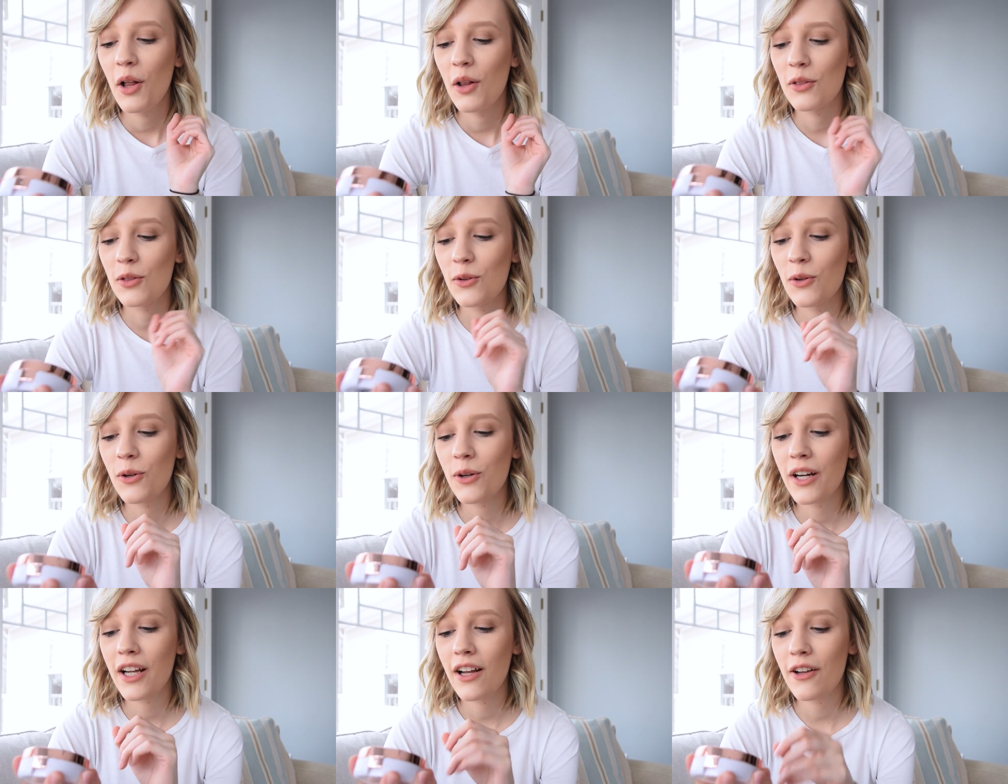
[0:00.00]

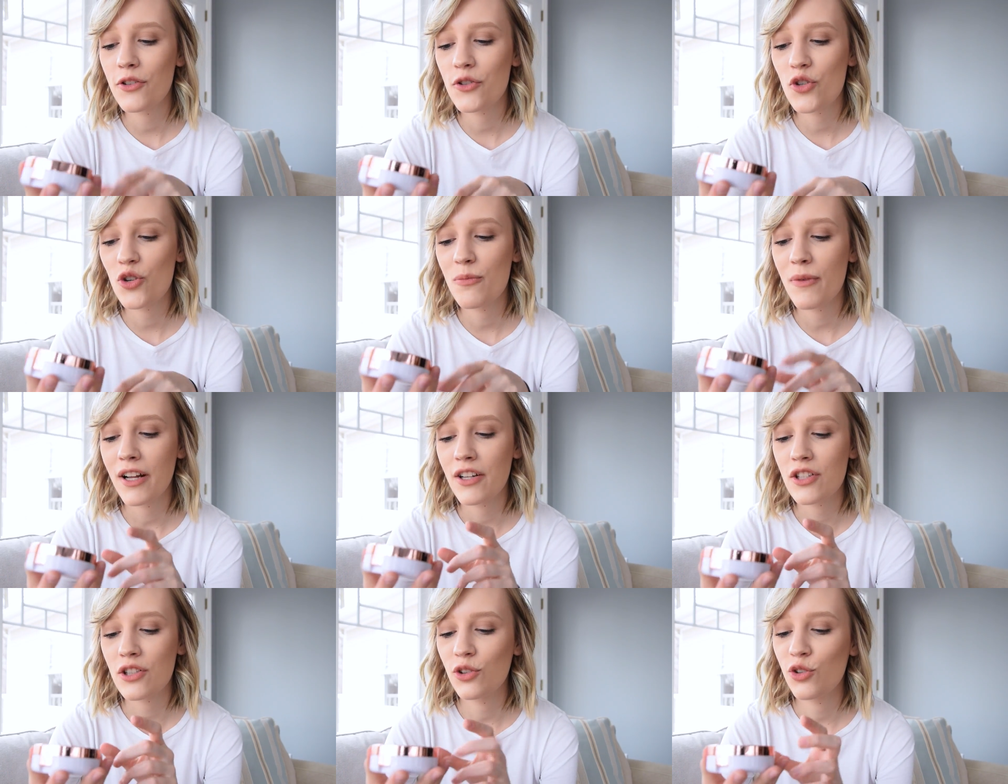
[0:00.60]
L'Oreal True
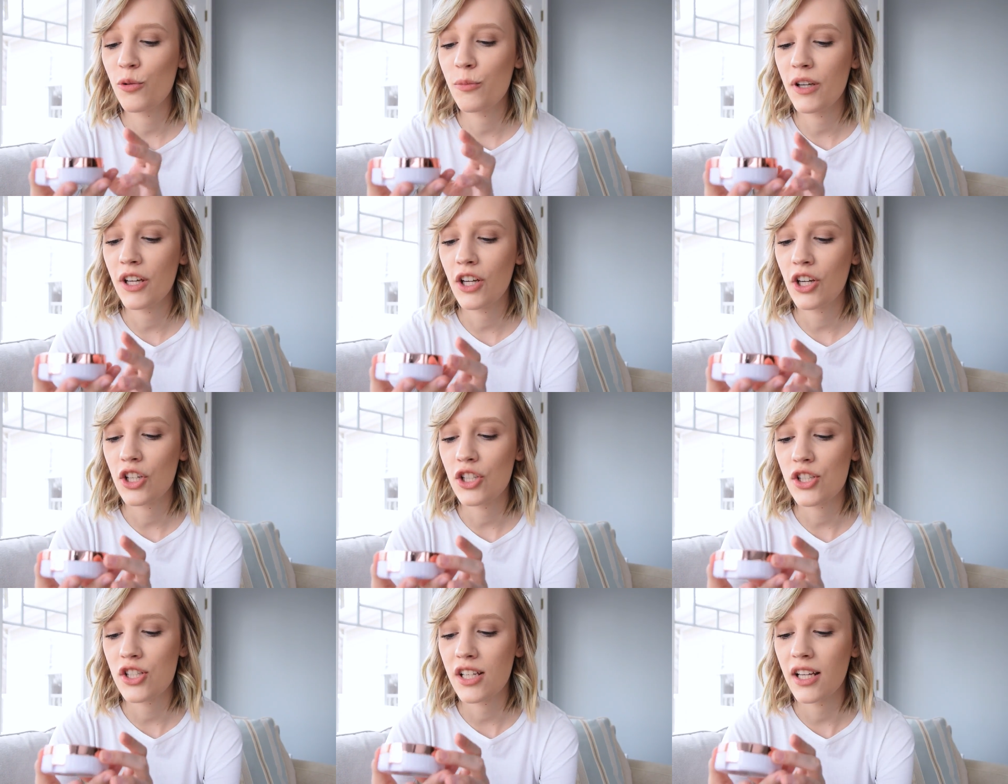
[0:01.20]
Match Lumi
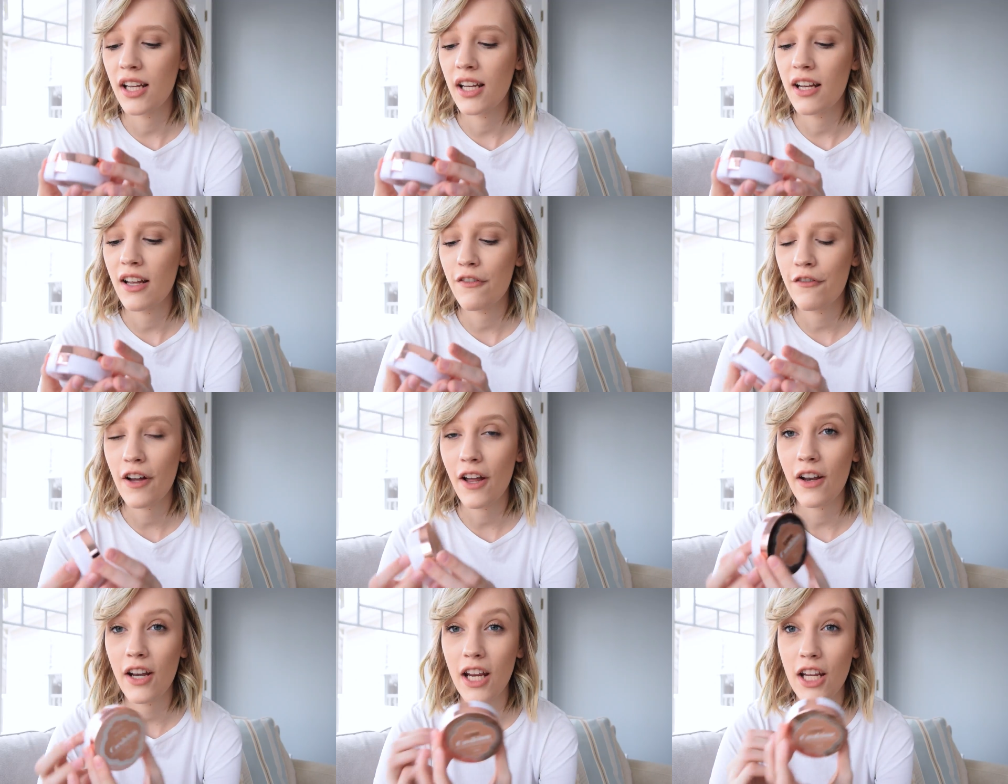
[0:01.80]
Cushion
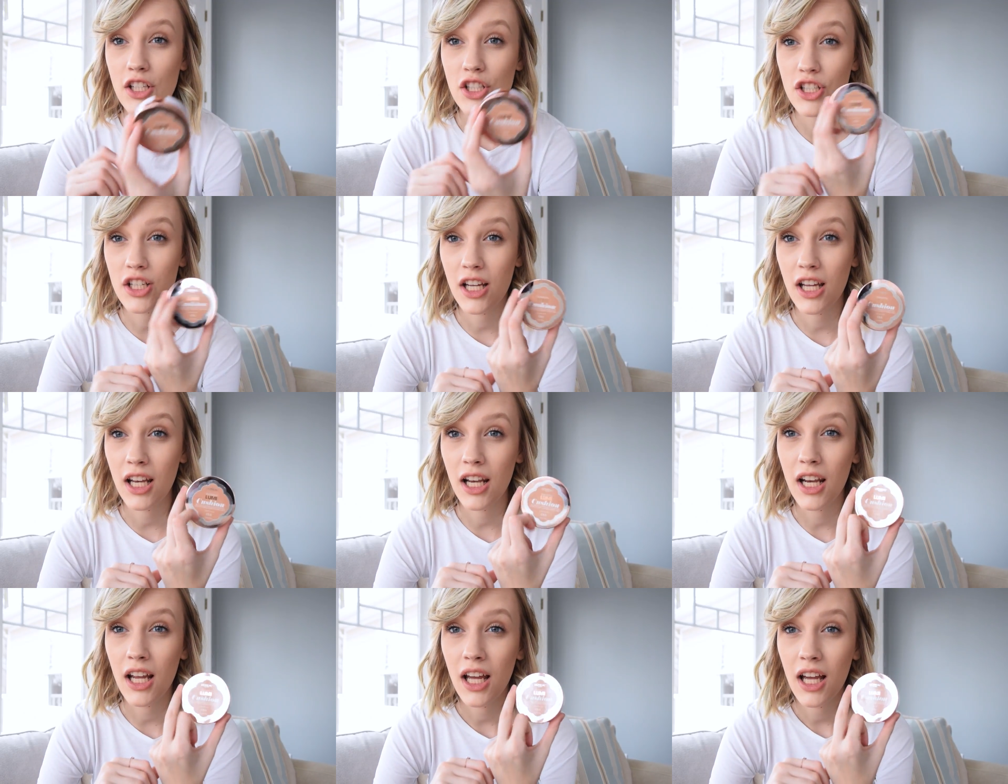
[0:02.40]

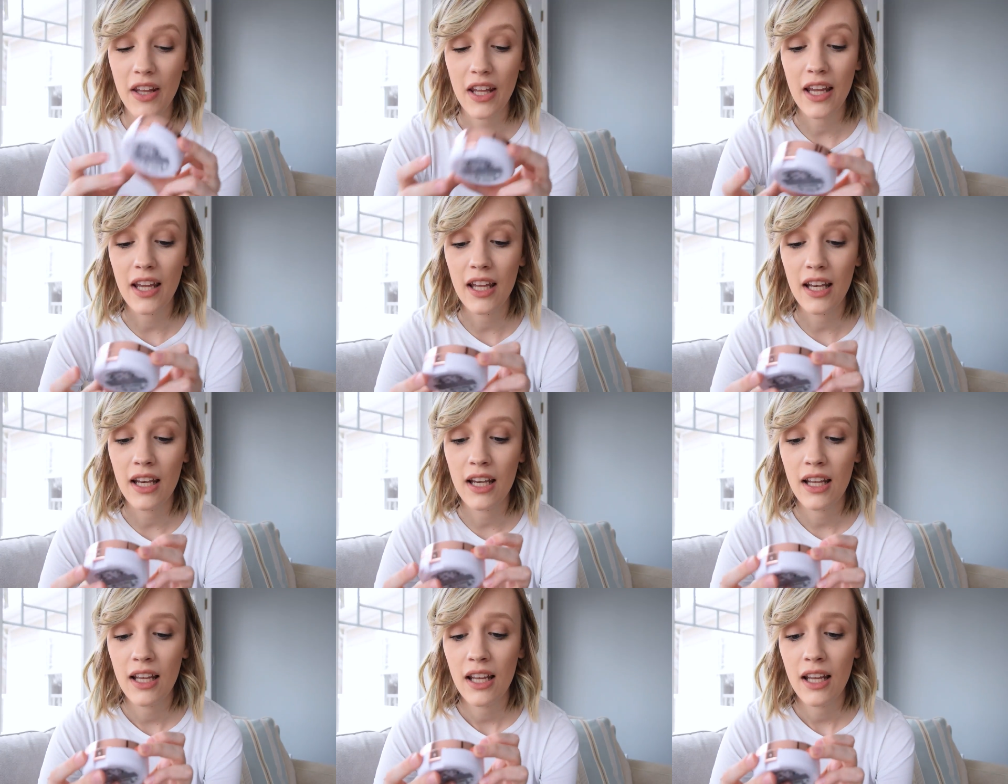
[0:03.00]
Foundation
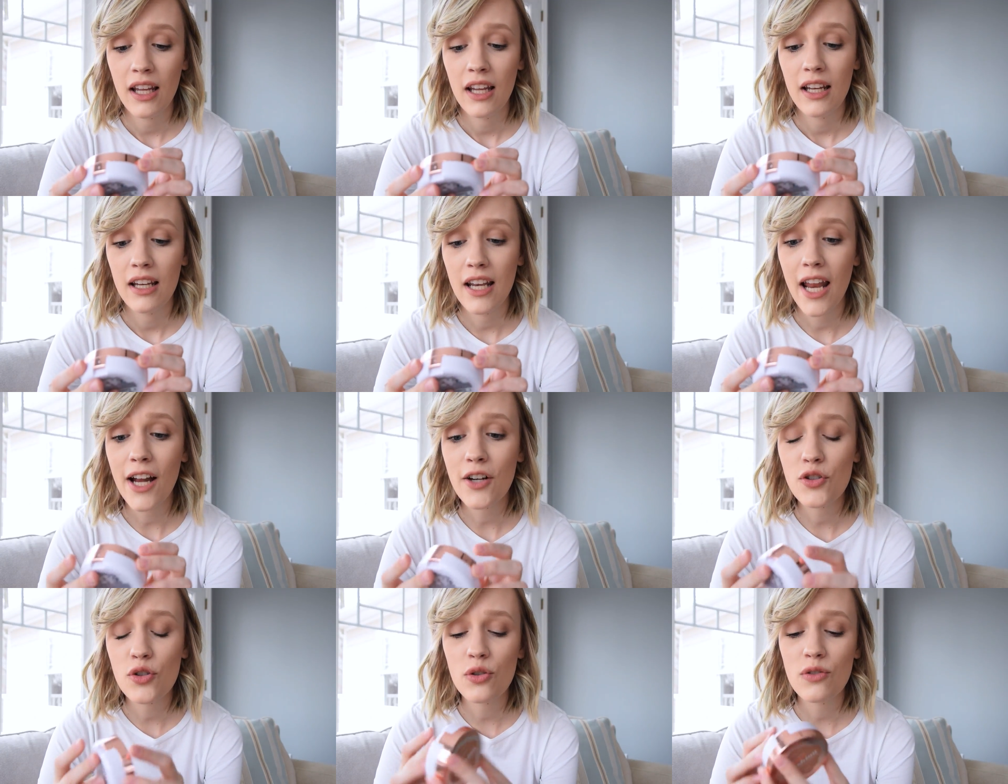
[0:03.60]
in
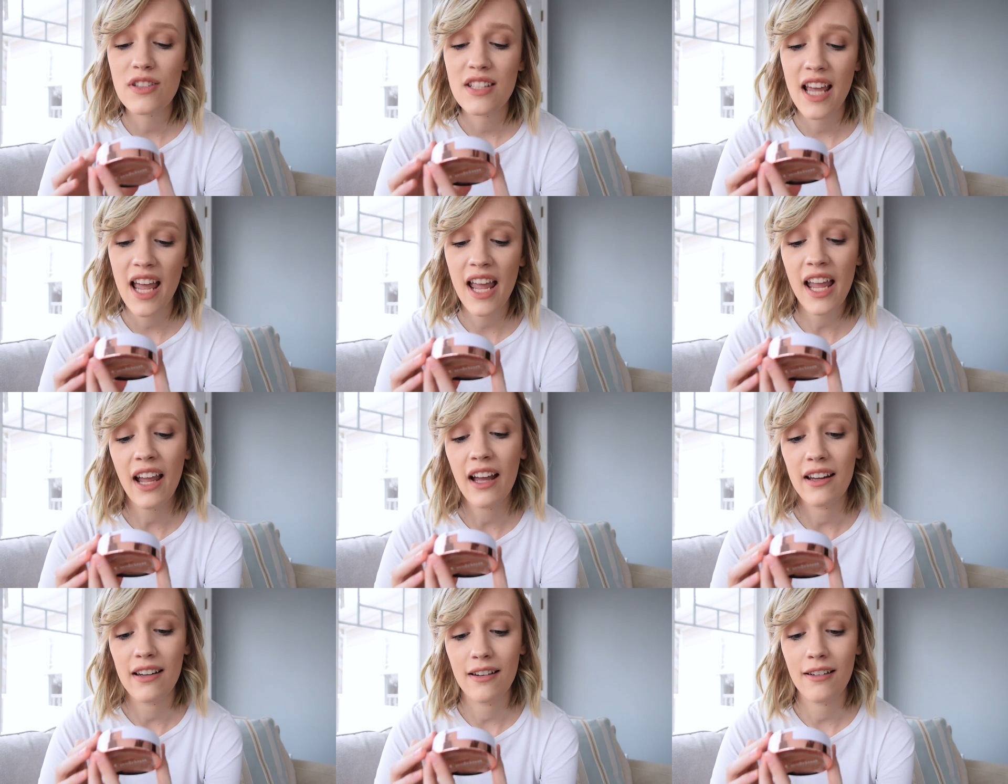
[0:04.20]
Natural
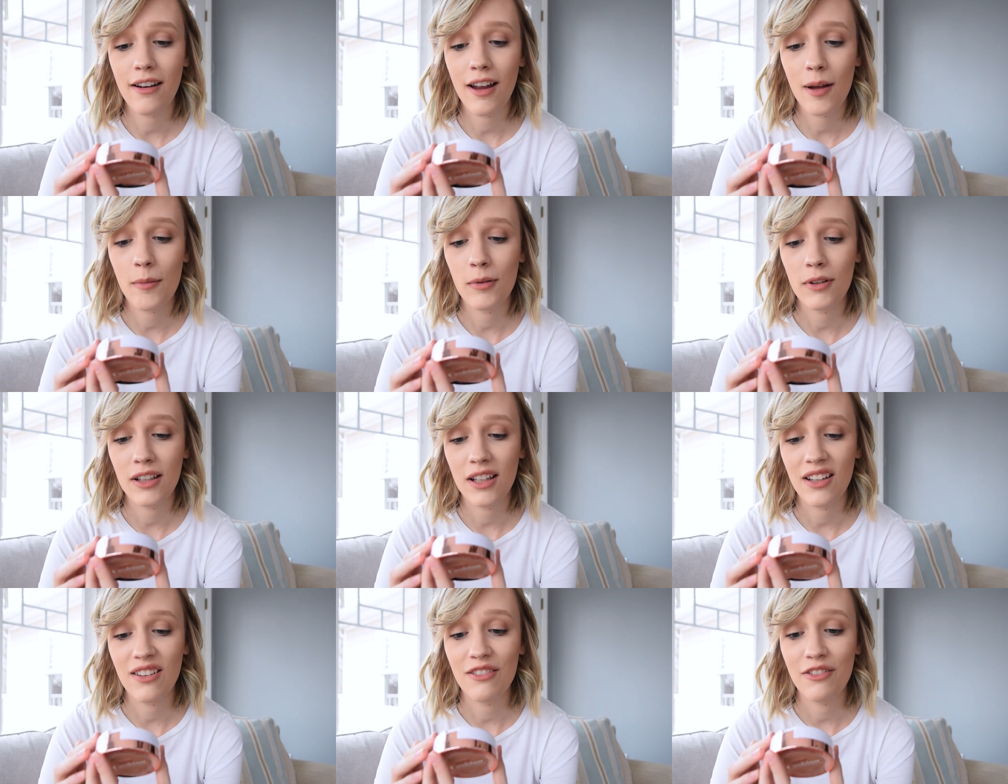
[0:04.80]
Tan, I
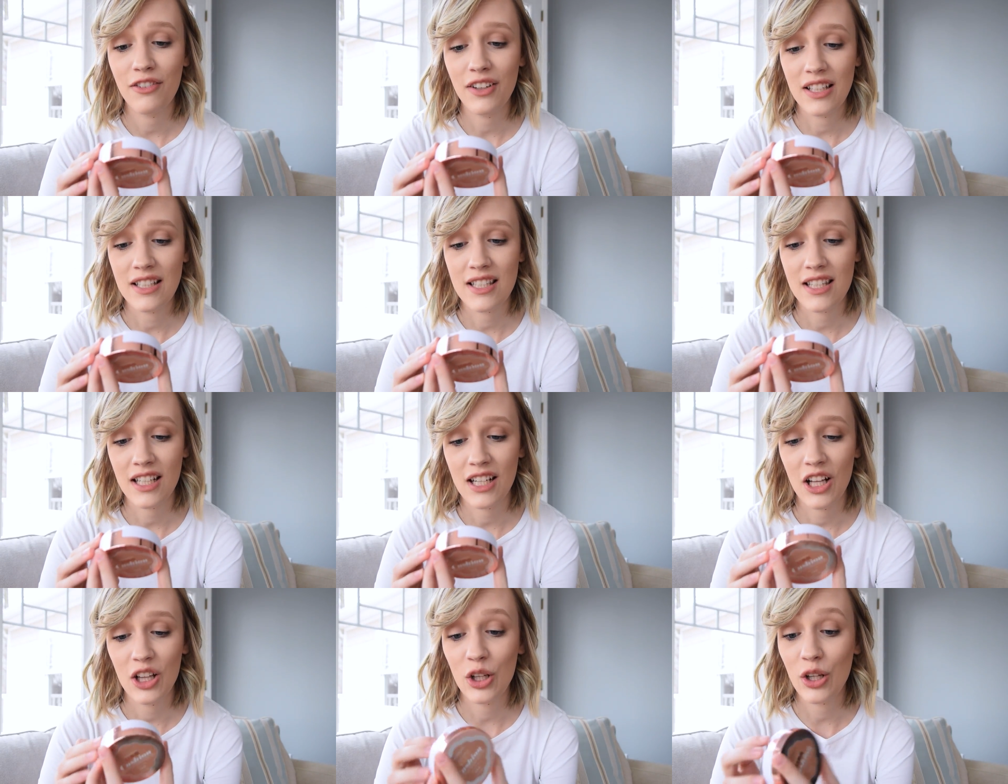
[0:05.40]
believe is
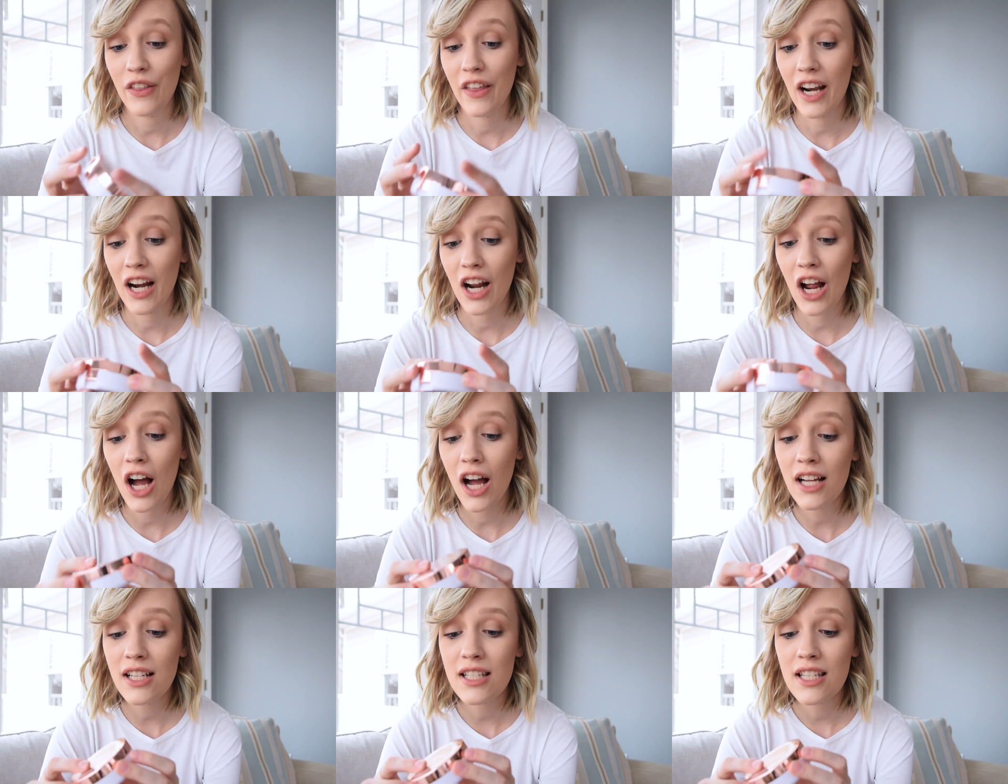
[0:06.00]
the color that I
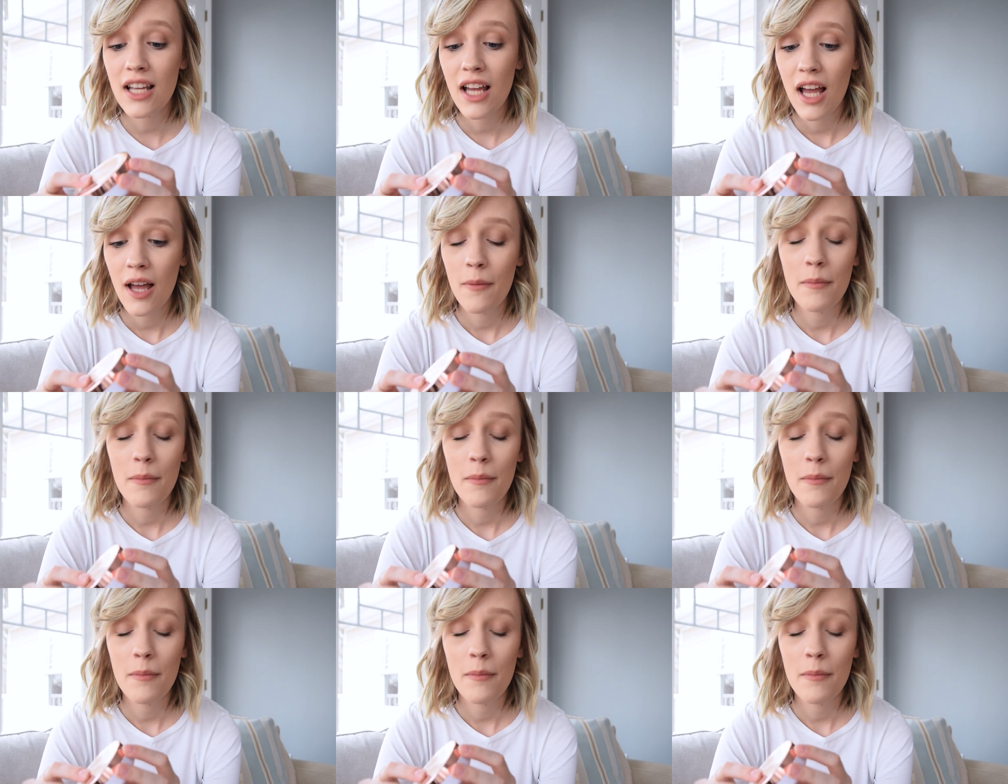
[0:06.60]
got,